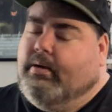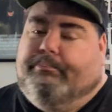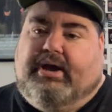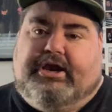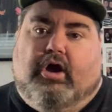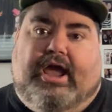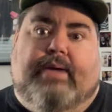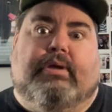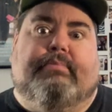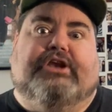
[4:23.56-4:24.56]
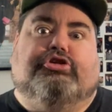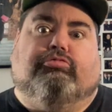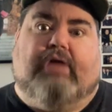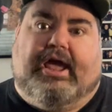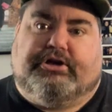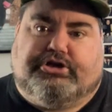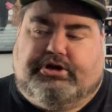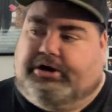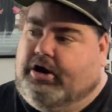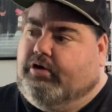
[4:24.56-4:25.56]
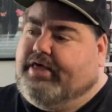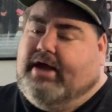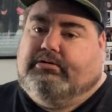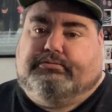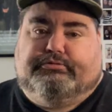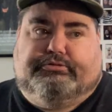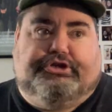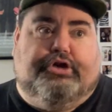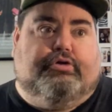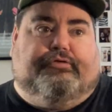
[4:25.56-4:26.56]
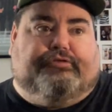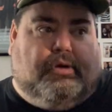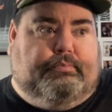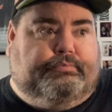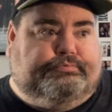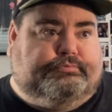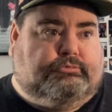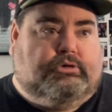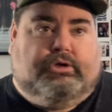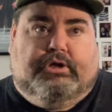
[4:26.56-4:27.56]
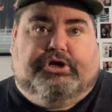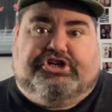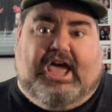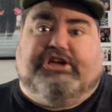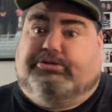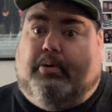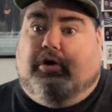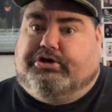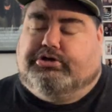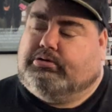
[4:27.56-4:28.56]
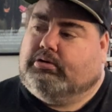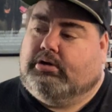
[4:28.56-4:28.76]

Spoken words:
But, him and Mitchell Wrench, that dude from Chat Sports,